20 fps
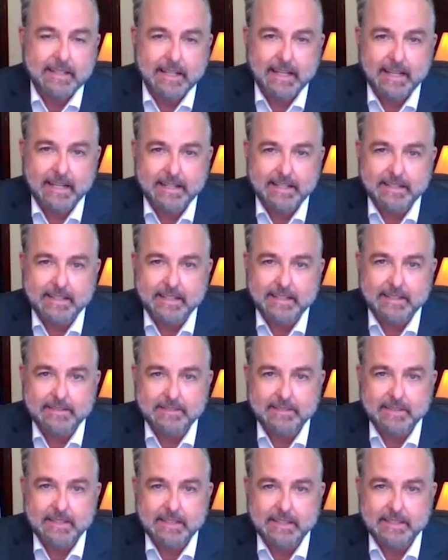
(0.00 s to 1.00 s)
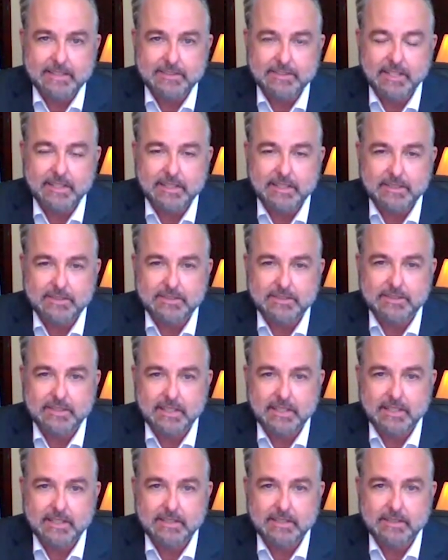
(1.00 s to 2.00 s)
and it can it can send us
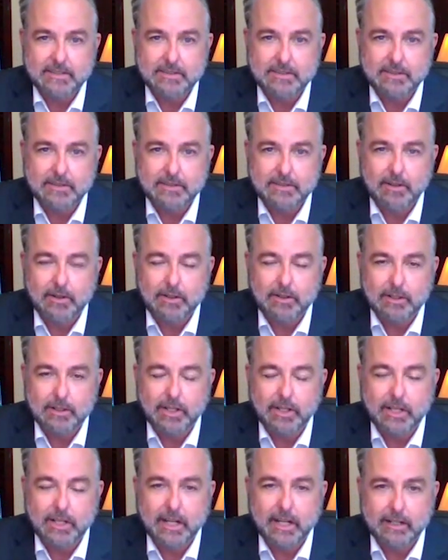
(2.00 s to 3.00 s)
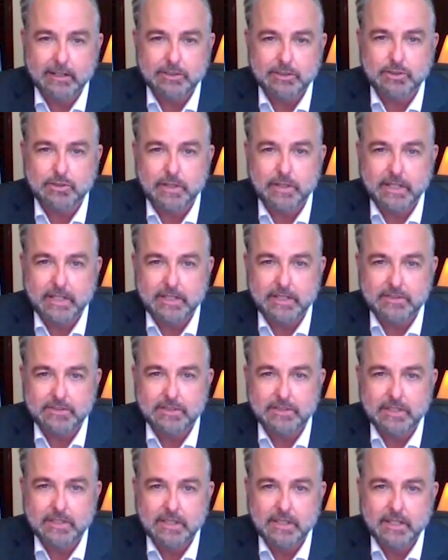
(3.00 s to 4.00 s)
uh, all looking at our
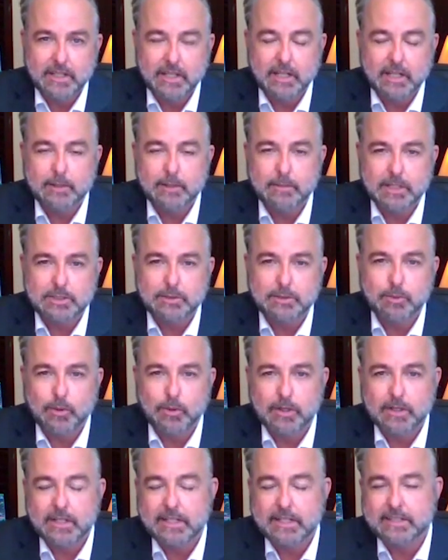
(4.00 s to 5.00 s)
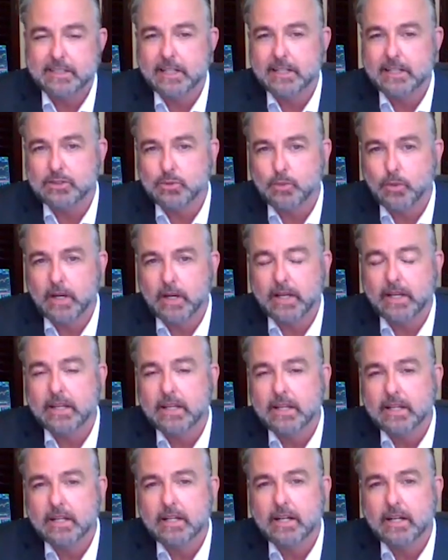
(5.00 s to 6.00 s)
screens in a much more intense way.
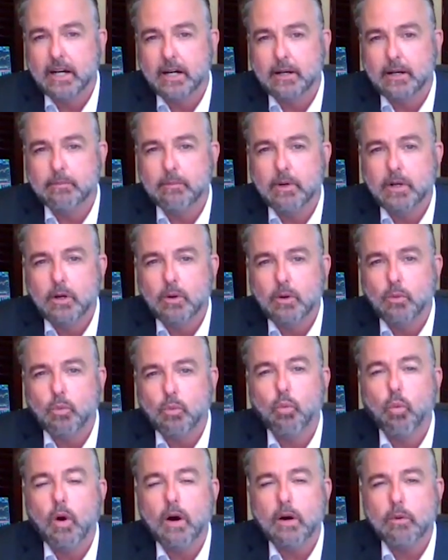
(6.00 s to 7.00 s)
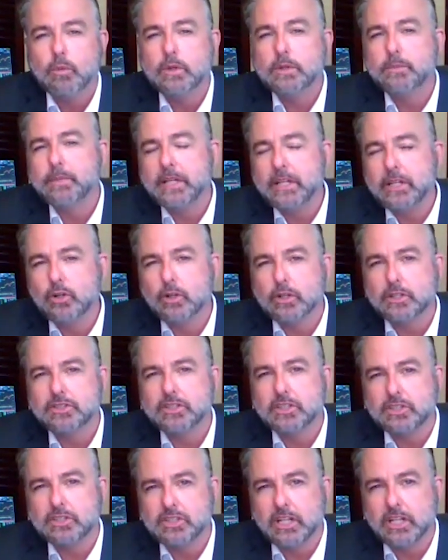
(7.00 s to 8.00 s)
Um, what would be your
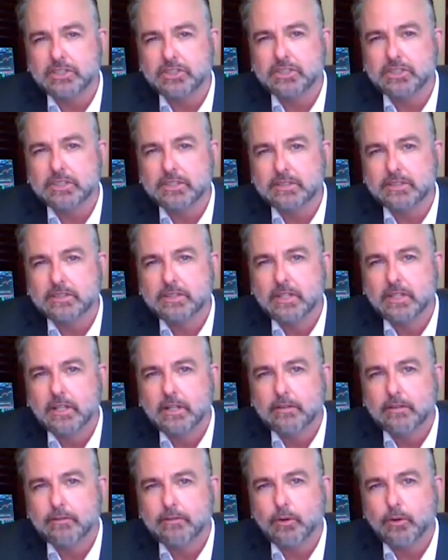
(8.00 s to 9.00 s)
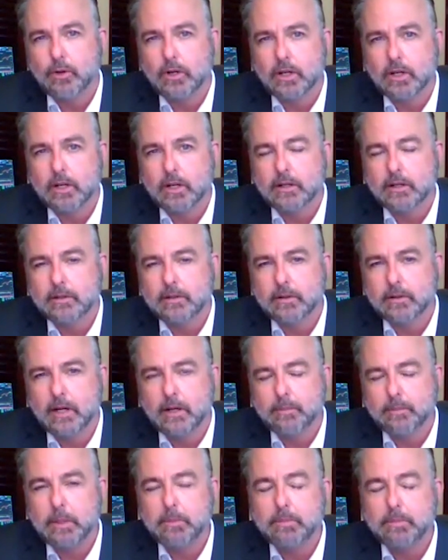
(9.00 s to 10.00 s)
suggestion for
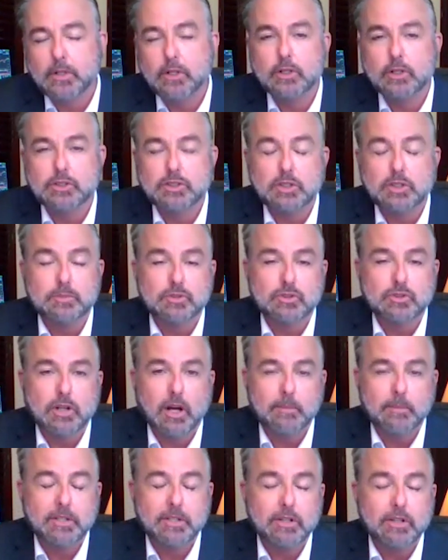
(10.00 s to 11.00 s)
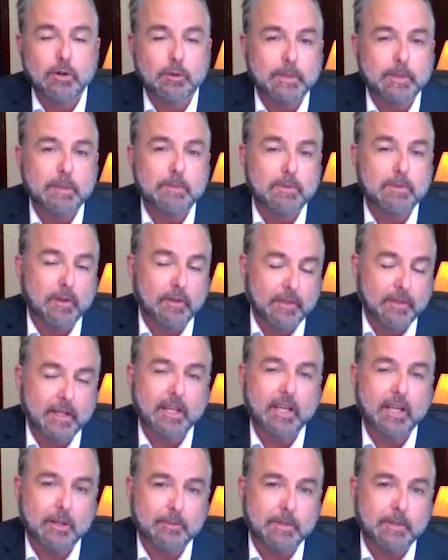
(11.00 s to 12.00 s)
uh, people who subscribe to you or people
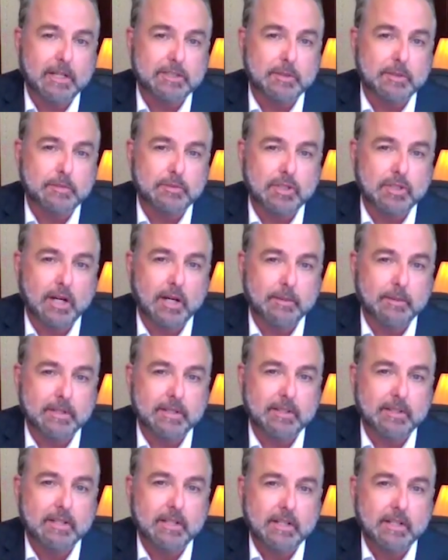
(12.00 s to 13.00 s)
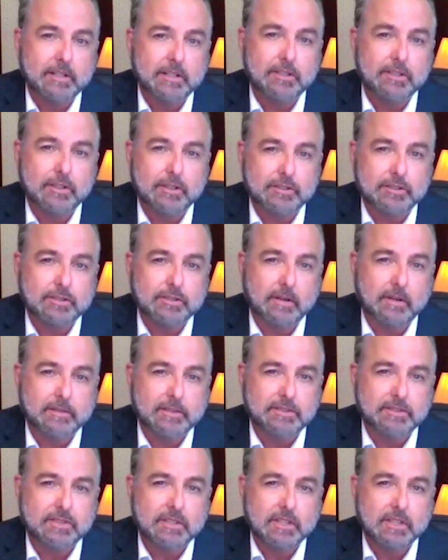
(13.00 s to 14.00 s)
thinking about subscribing to your
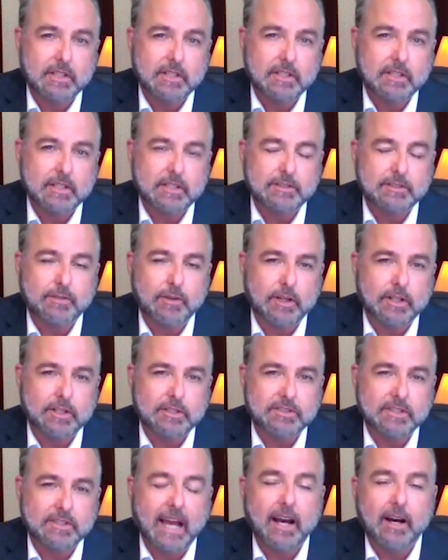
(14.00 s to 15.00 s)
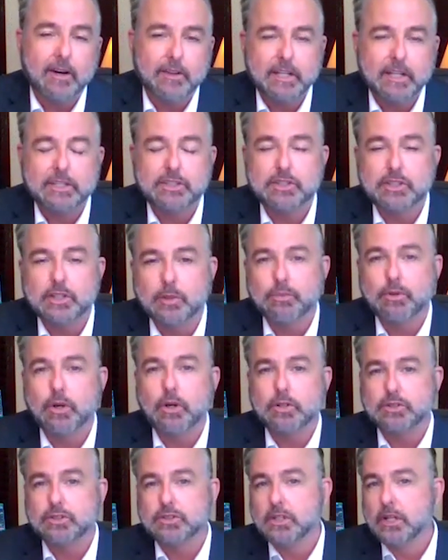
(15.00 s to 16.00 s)
service as far as how they should
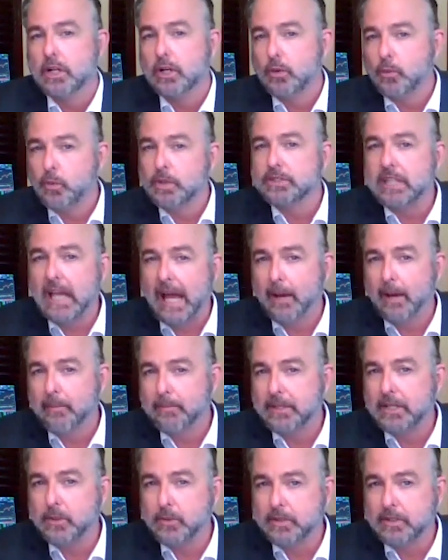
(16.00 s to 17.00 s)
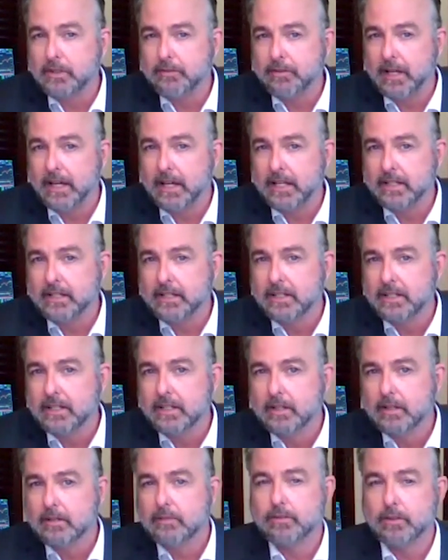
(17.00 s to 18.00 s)
approach what's happening with the Fed
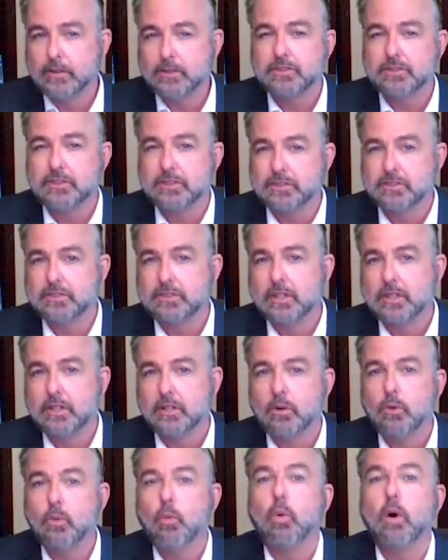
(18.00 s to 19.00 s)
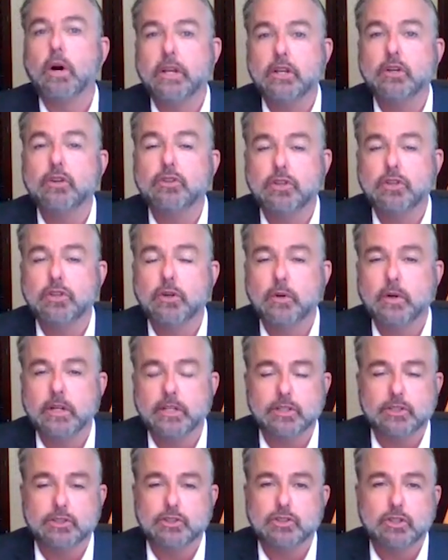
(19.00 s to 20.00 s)
versus what you do
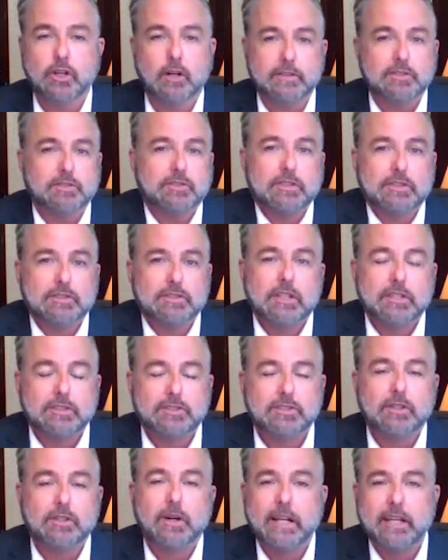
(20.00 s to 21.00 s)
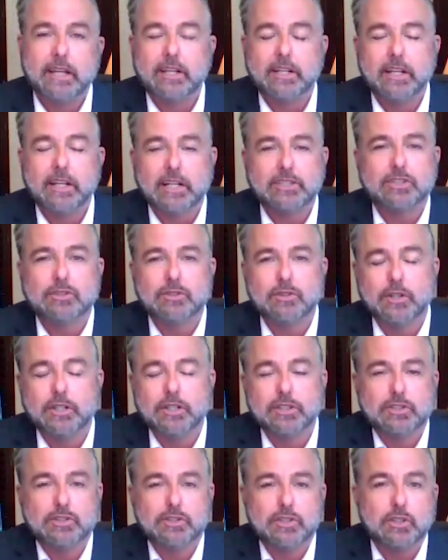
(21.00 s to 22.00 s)
in your service. Is, is there any connection, or
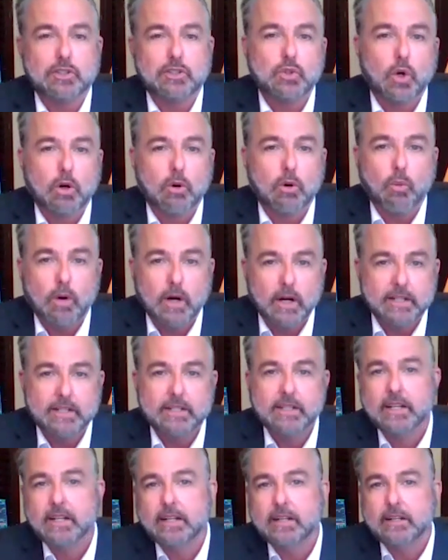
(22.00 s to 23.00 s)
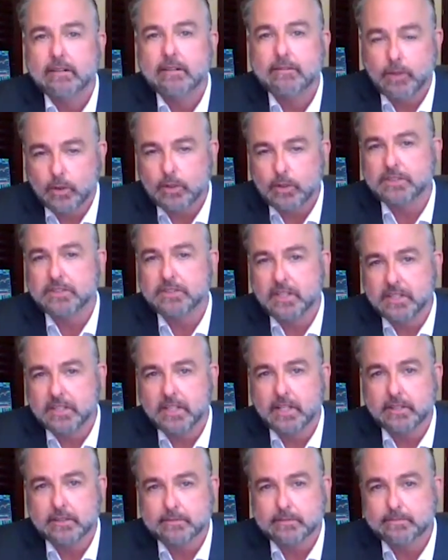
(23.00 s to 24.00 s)
you just ignore one, focus on
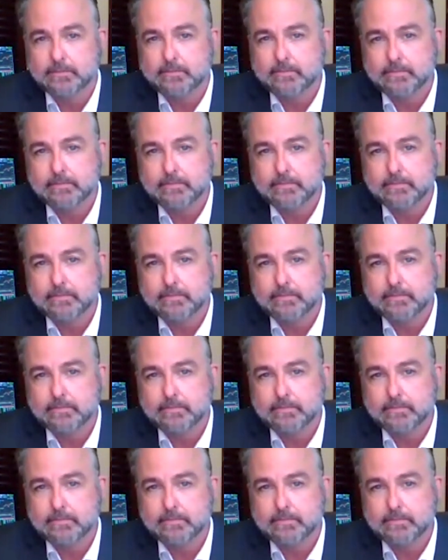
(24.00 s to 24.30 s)
the other?